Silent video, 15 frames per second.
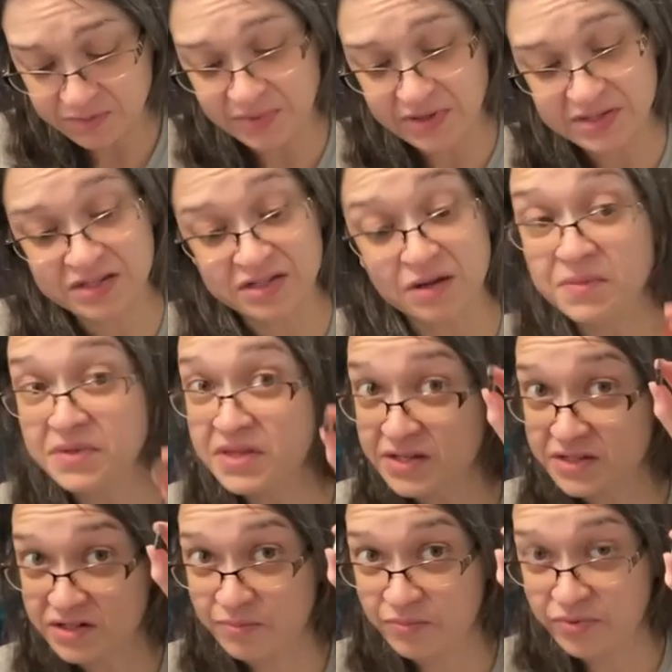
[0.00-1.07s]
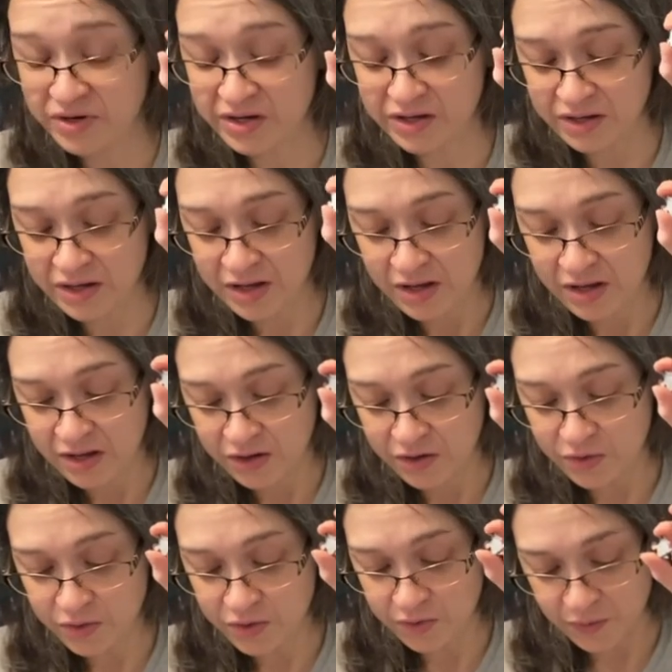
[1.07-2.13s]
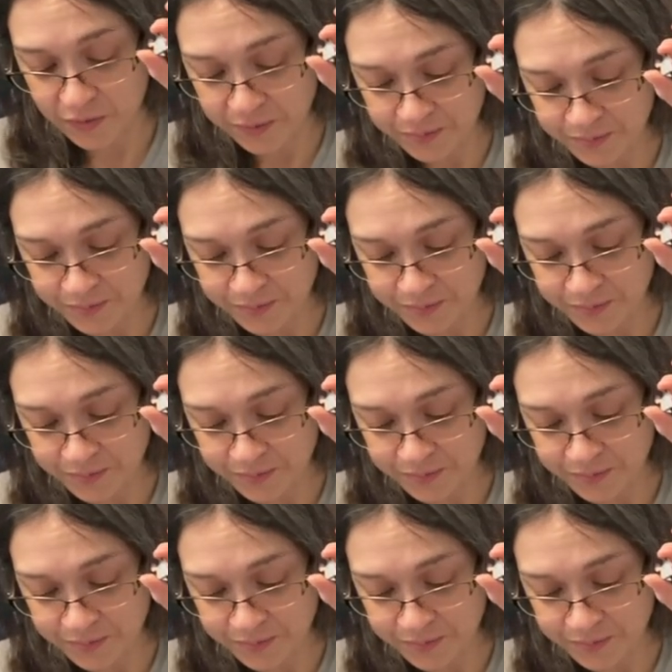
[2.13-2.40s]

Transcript: but some of these are pretty cuckoo.